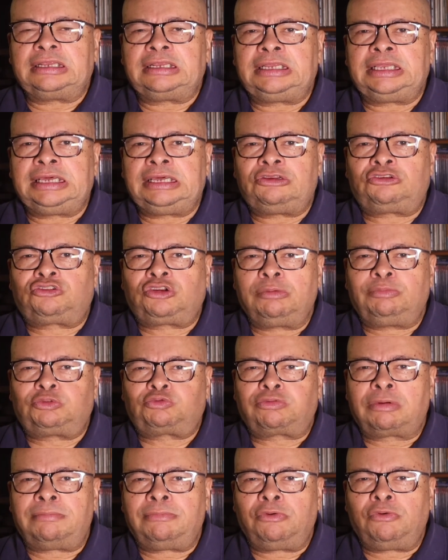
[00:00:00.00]
the
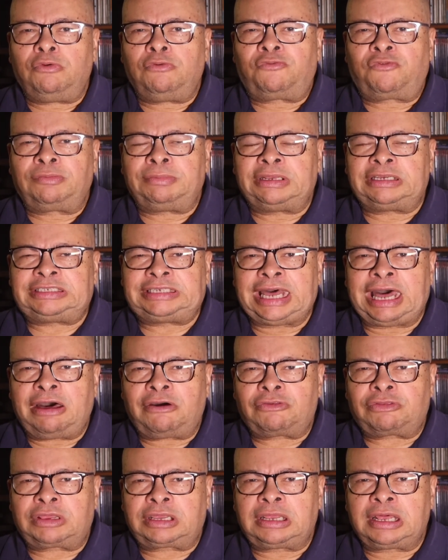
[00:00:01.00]
troops were moved from the
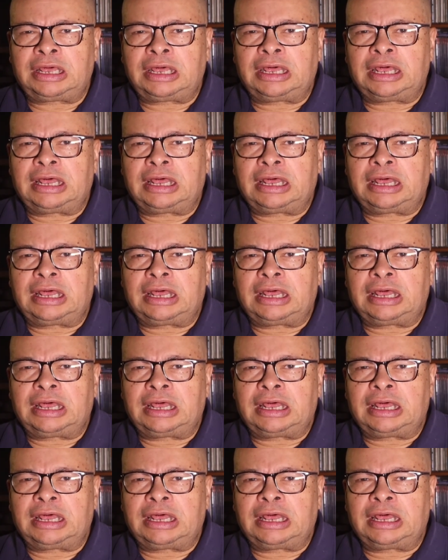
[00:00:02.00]
South.